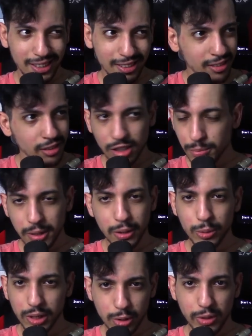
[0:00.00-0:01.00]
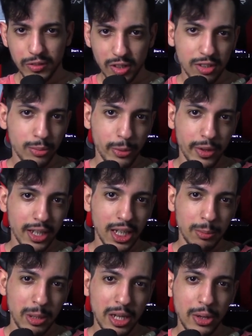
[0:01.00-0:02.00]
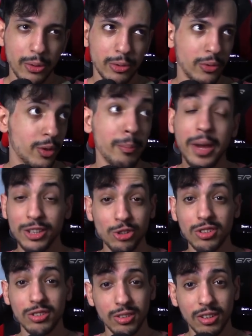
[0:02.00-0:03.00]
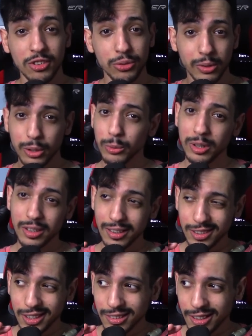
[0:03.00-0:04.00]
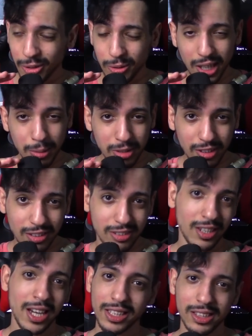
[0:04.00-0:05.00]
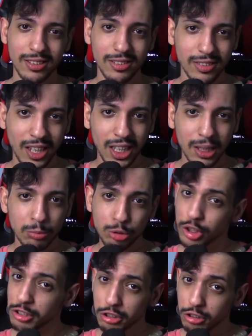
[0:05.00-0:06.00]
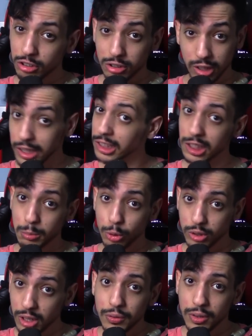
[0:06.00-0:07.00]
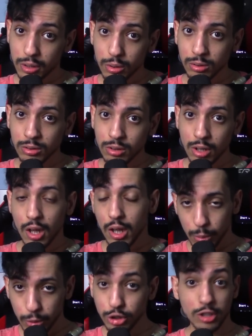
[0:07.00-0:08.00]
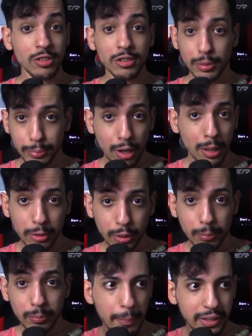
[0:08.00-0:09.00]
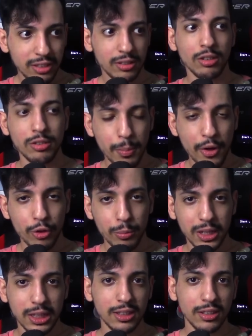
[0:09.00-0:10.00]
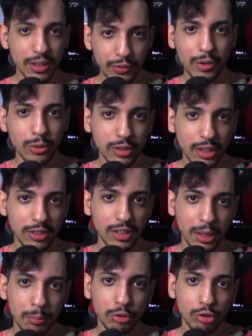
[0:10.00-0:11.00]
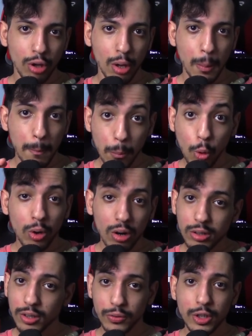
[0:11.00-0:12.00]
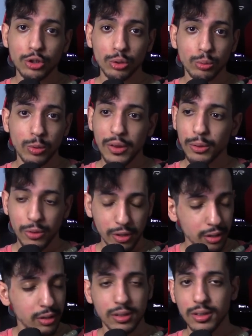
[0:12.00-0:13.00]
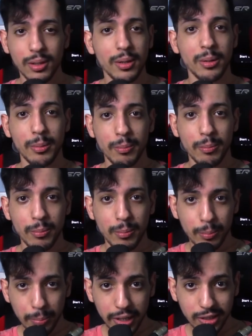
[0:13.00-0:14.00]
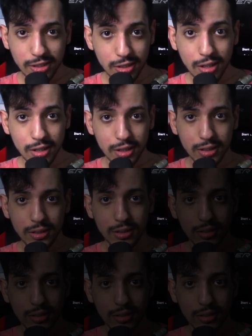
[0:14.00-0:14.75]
It's not my only grievance with the game either. The magic is lost when you realize the entire game is exactly the same, just slightly more difficult. Which isn't a problem, but it does bother me that the difficulty seems more artificial rather than by design.